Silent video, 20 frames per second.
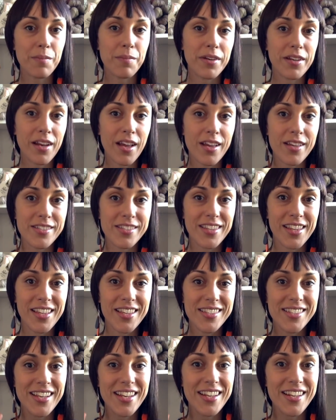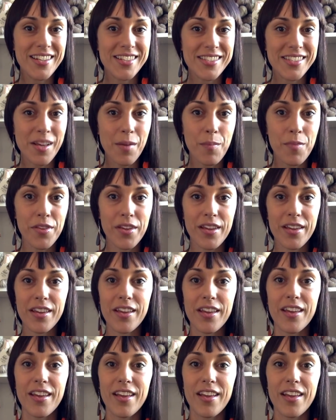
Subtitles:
but has this little something